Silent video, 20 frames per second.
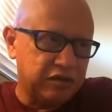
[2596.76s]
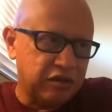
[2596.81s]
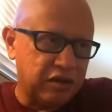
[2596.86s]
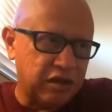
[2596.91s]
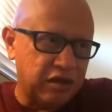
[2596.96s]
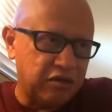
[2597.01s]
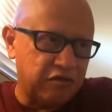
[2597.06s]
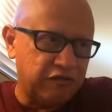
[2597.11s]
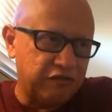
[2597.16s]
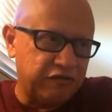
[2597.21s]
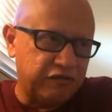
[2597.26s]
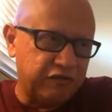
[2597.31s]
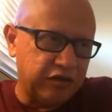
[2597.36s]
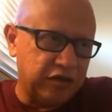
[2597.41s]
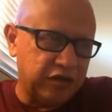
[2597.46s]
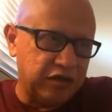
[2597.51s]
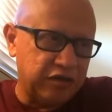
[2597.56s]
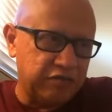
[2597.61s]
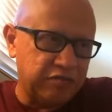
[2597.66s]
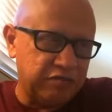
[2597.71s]
of
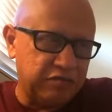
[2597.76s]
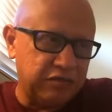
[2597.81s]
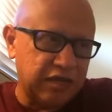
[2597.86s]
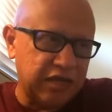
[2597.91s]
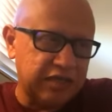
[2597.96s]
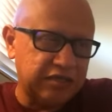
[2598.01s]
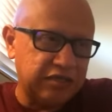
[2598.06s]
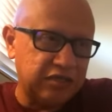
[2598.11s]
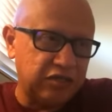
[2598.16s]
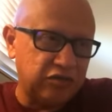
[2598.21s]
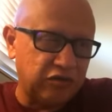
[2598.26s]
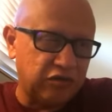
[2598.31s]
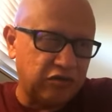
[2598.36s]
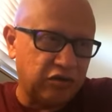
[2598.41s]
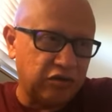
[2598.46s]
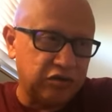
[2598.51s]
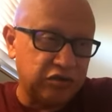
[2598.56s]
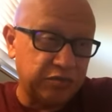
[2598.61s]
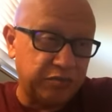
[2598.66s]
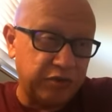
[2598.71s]
um, Latino
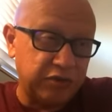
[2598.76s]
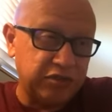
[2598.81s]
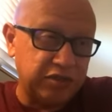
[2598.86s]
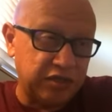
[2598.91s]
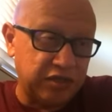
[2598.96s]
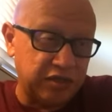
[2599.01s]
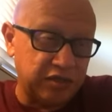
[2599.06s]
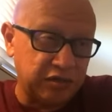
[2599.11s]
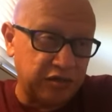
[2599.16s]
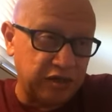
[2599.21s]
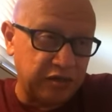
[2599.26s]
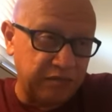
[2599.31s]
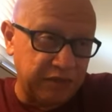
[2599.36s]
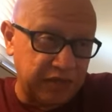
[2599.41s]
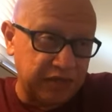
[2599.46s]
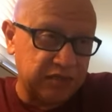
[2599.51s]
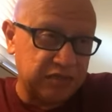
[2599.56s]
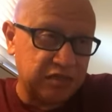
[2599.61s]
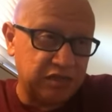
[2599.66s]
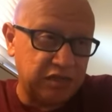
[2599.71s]
culture, particularly
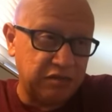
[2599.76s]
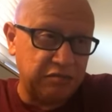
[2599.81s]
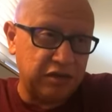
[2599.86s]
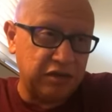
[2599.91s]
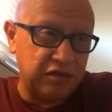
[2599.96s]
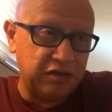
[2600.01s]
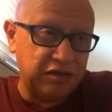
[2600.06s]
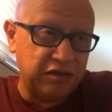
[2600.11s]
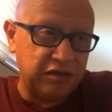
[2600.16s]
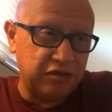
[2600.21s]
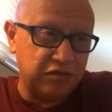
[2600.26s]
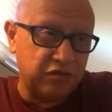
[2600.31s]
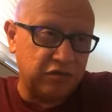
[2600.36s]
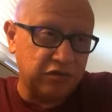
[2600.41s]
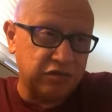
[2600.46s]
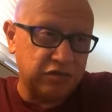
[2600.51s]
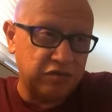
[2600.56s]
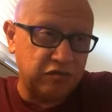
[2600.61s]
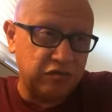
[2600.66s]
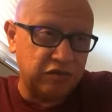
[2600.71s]
Mexican American
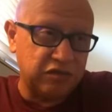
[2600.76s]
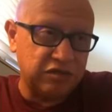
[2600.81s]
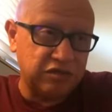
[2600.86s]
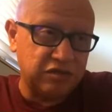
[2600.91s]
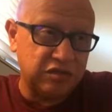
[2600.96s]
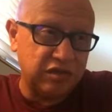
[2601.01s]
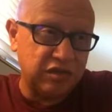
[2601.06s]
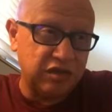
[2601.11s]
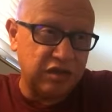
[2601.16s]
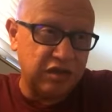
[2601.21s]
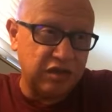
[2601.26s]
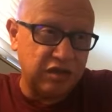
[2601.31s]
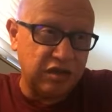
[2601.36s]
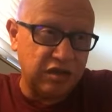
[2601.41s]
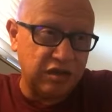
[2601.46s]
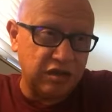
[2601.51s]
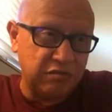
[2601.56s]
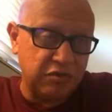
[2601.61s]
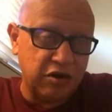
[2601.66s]
culture, was the um,